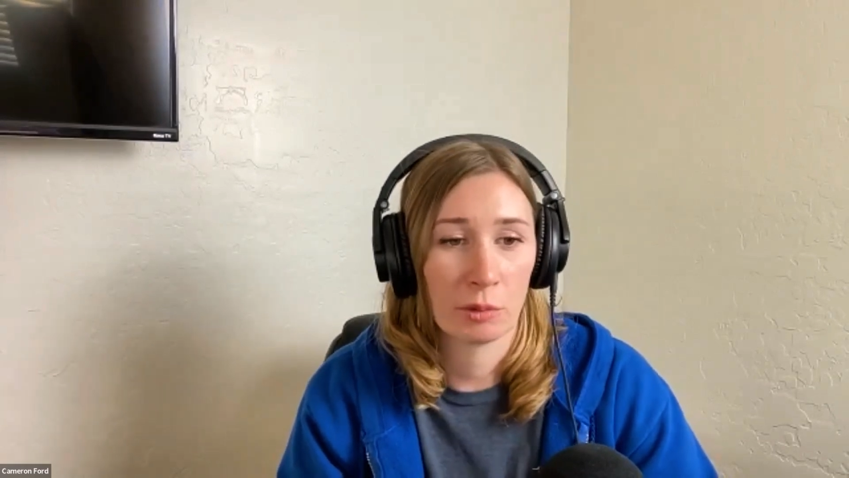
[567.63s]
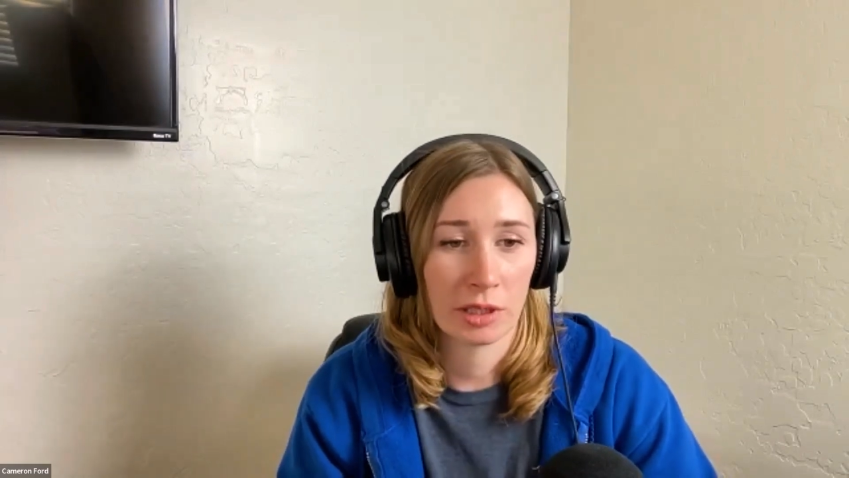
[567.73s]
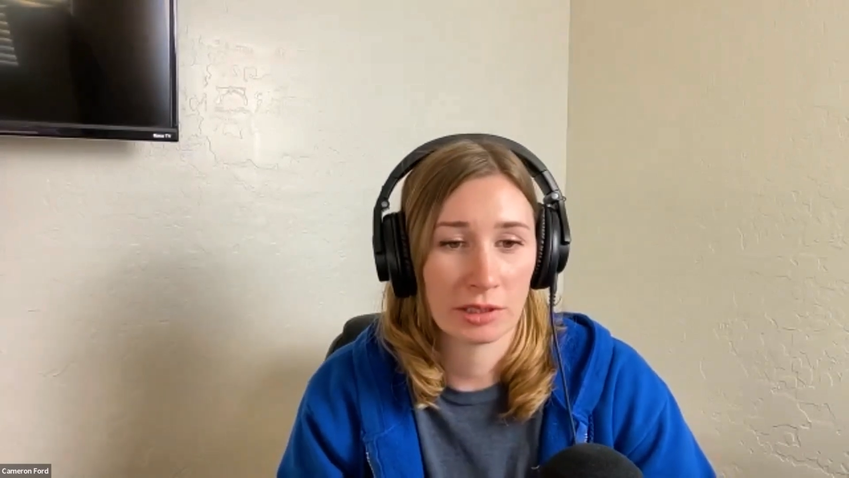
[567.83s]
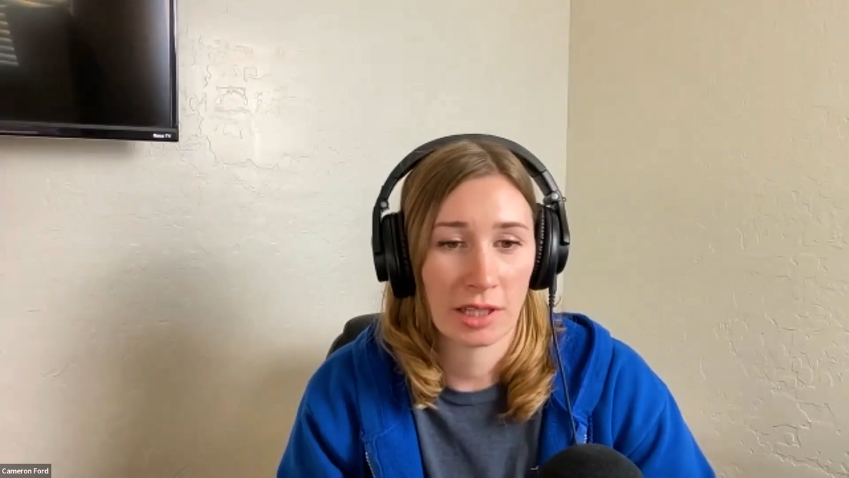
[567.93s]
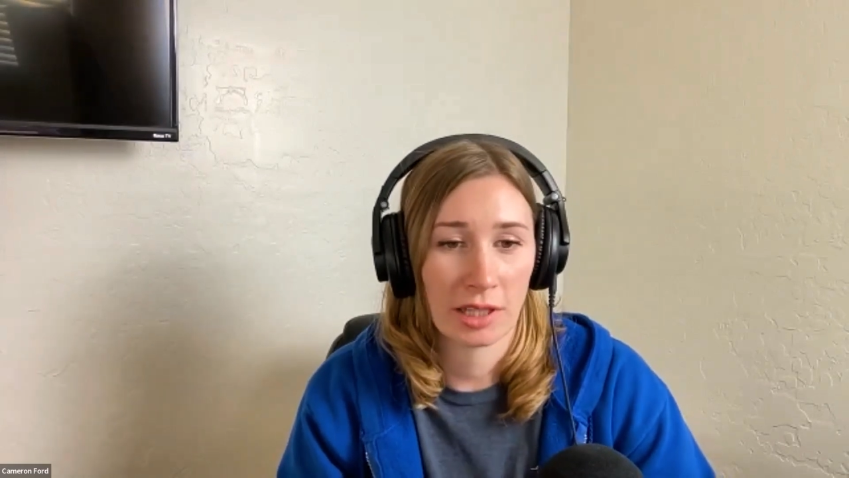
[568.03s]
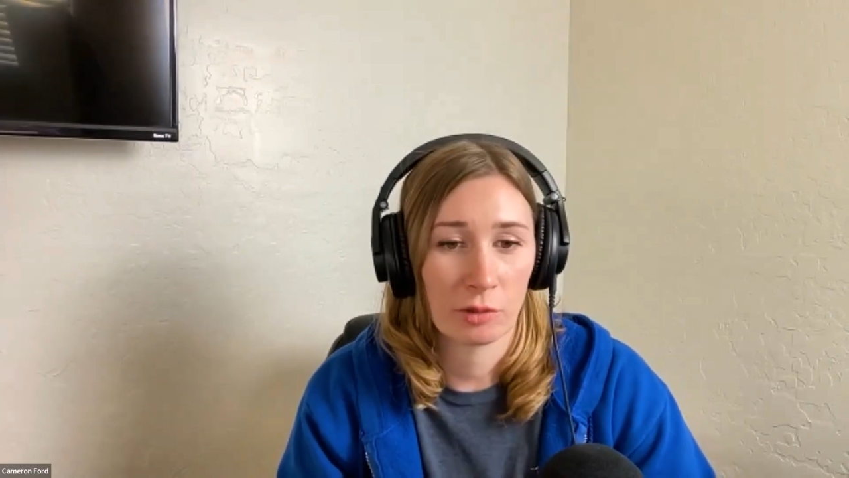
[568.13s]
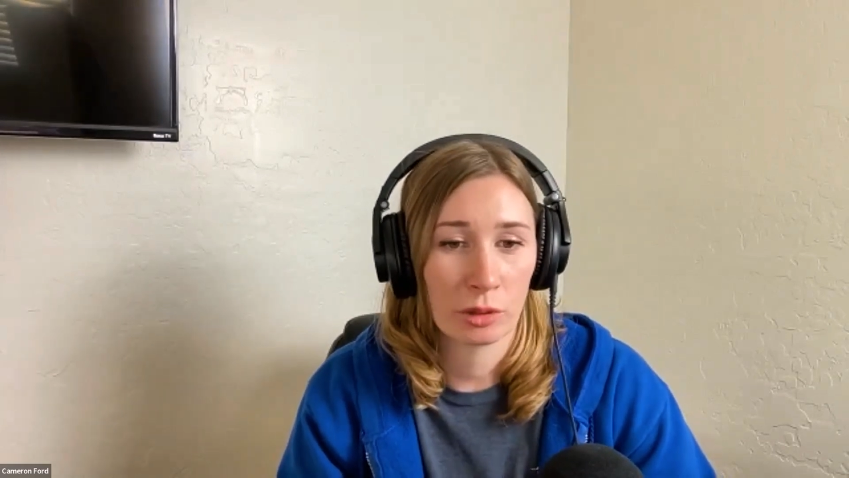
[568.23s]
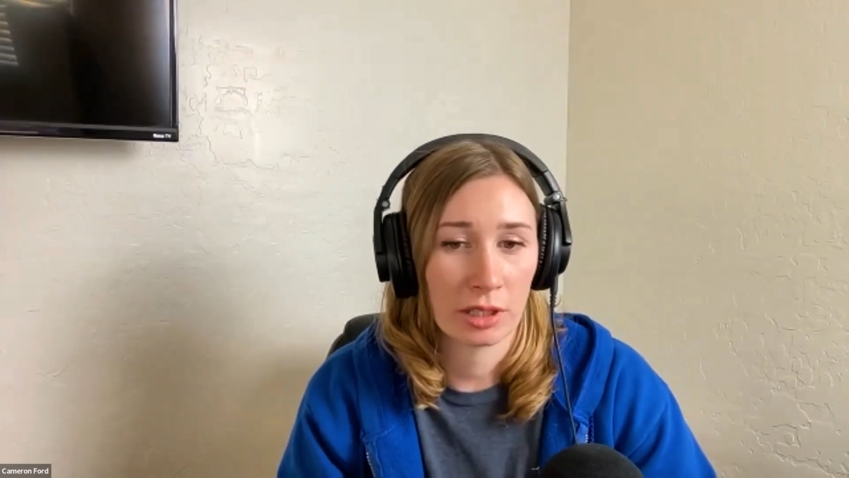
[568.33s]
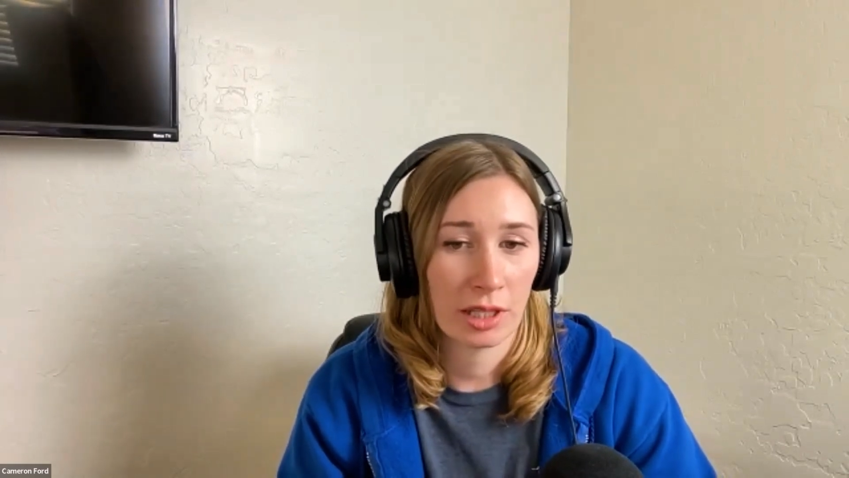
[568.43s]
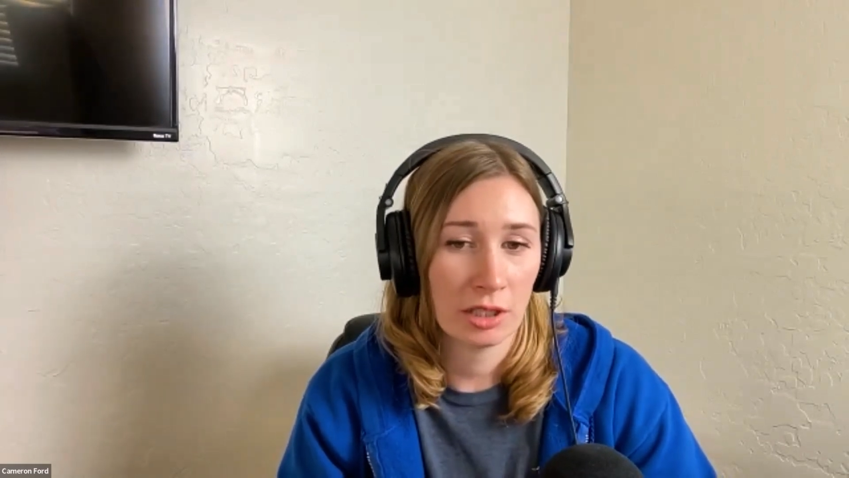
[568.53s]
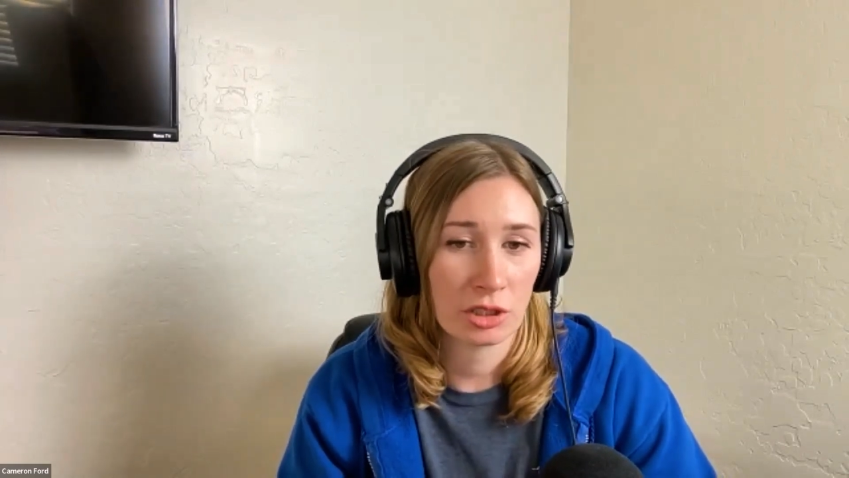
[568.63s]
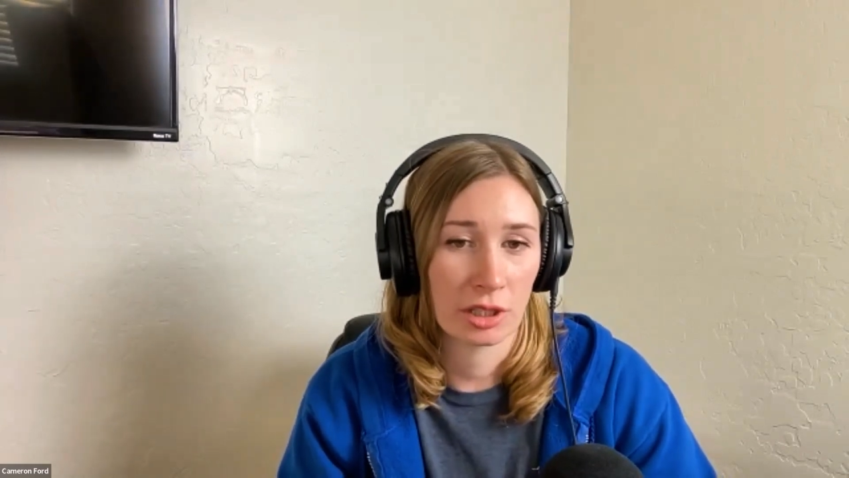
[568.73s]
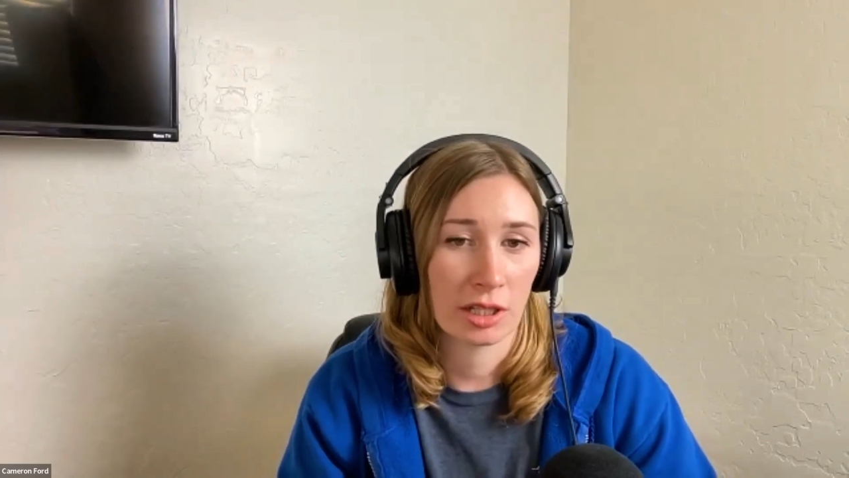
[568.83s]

went into like full indication.